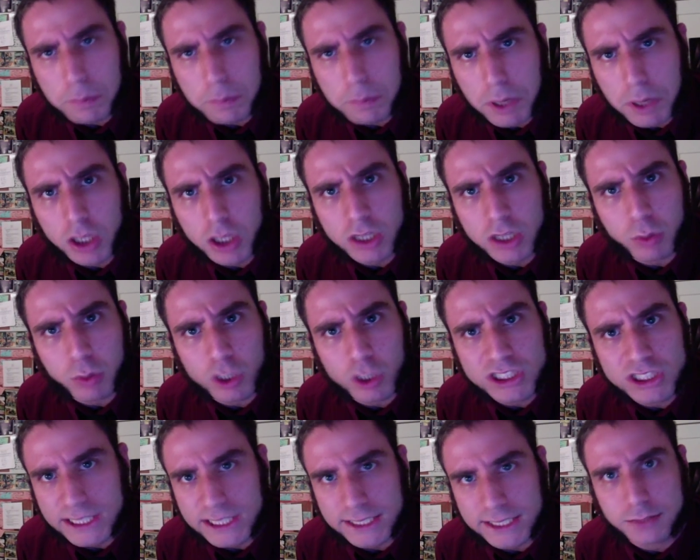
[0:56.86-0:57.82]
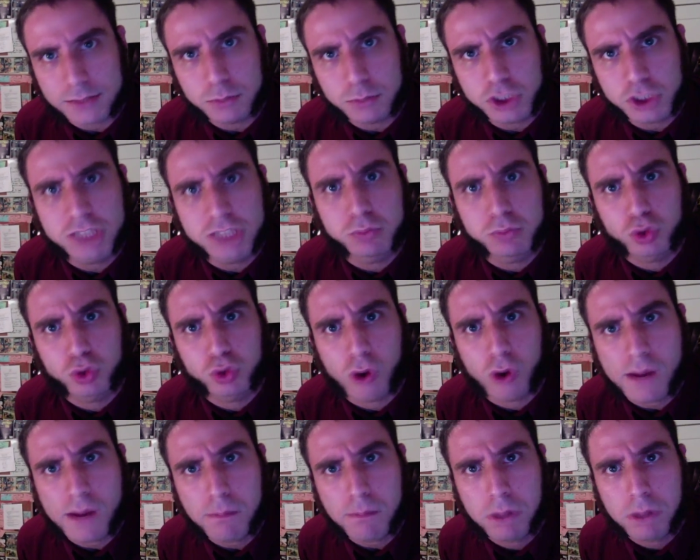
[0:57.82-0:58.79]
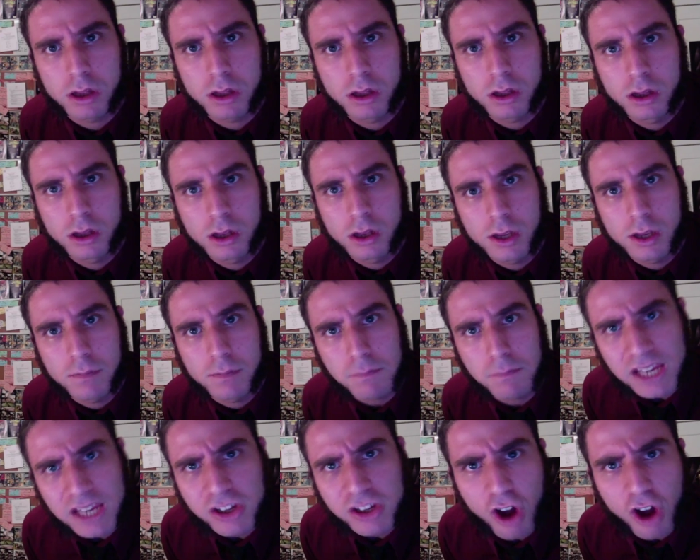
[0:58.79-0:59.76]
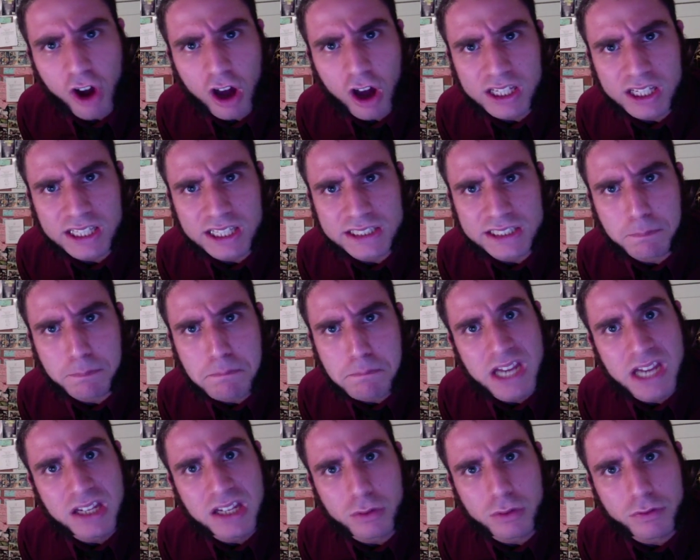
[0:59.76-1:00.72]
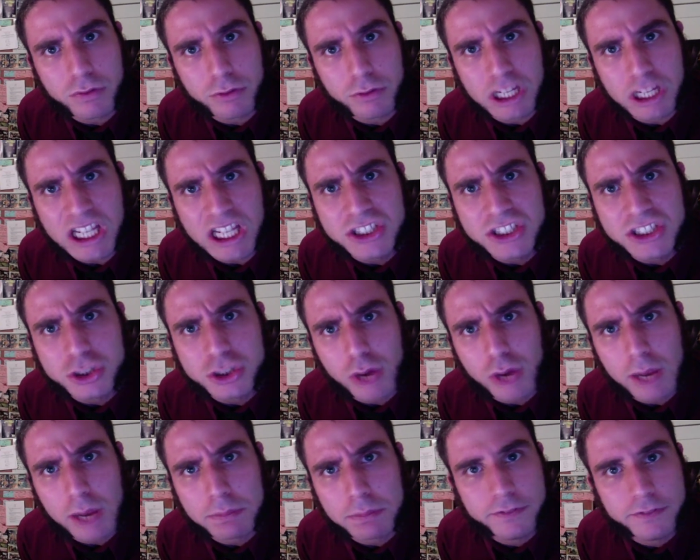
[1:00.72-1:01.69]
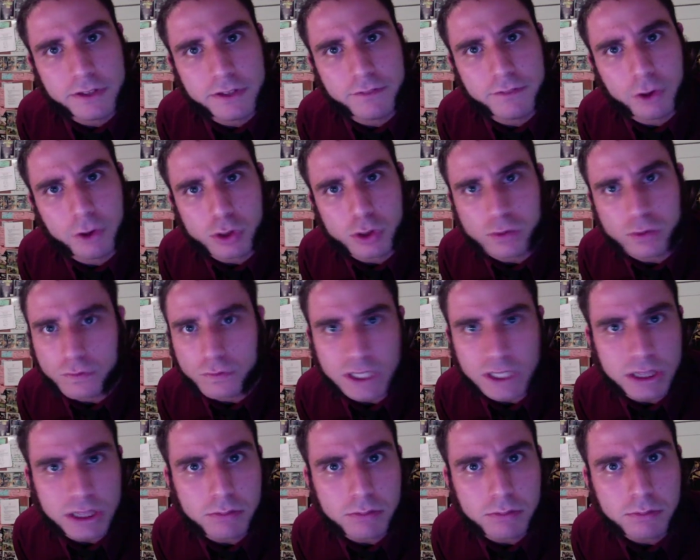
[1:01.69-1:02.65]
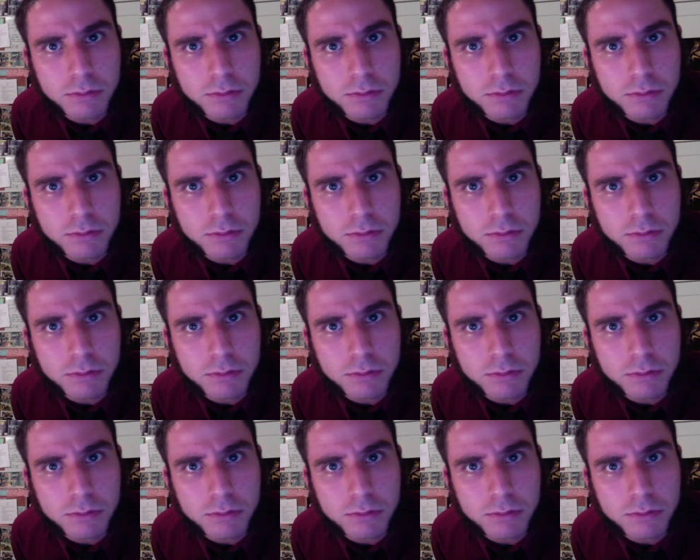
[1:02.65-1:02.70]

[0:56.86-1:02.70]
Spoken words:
all at once like some cheap tramp. Make your audience beg you for each scrap of info you feed them.